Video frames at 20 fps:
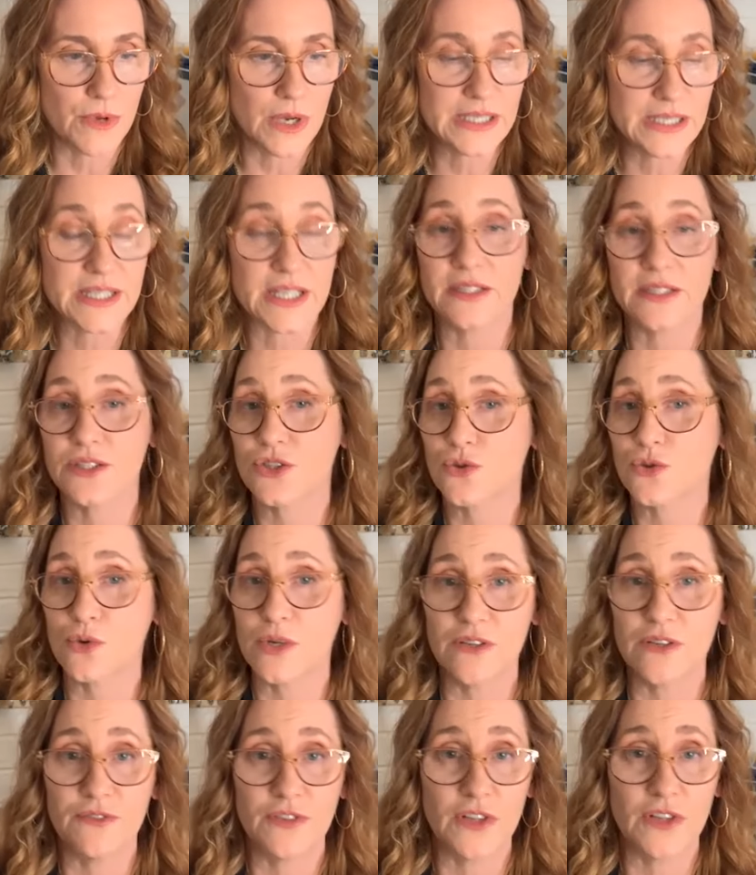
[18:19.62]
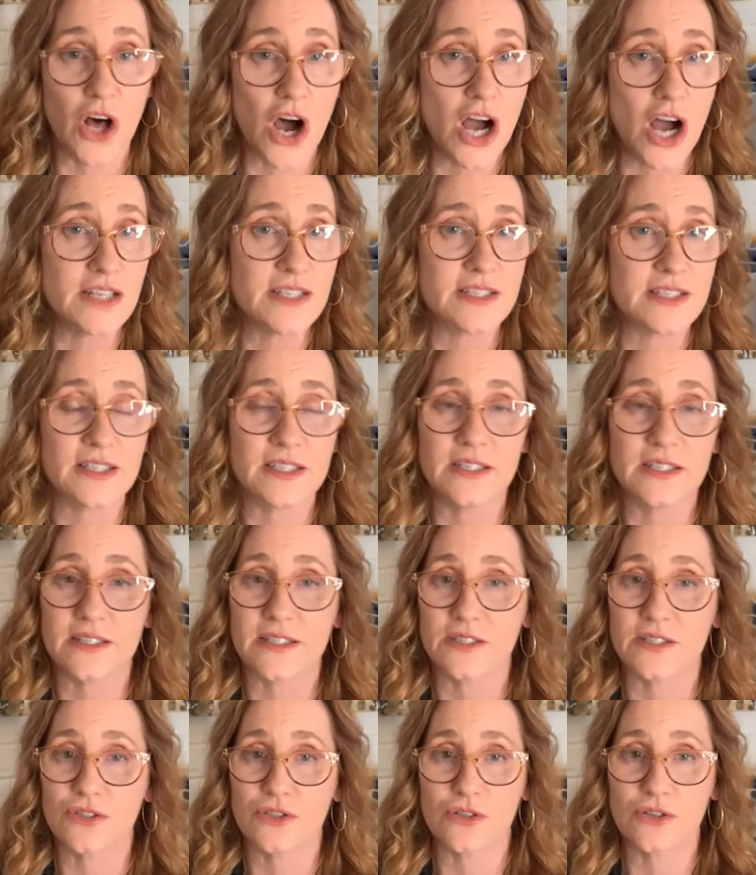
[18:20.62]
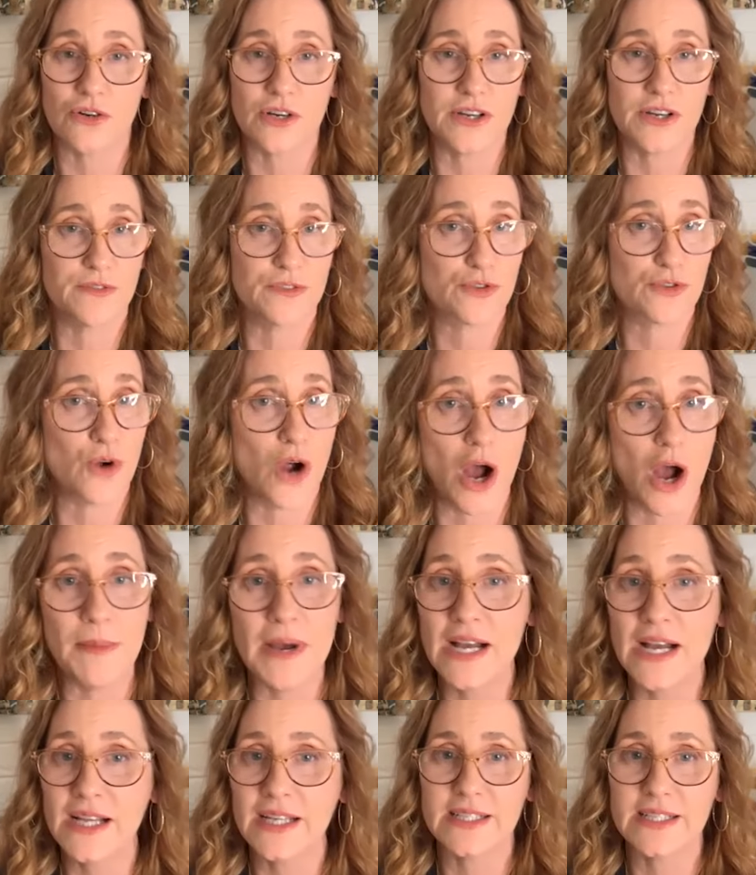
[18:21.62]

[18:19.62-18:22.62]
it's a story of loss. It's a story of trauma.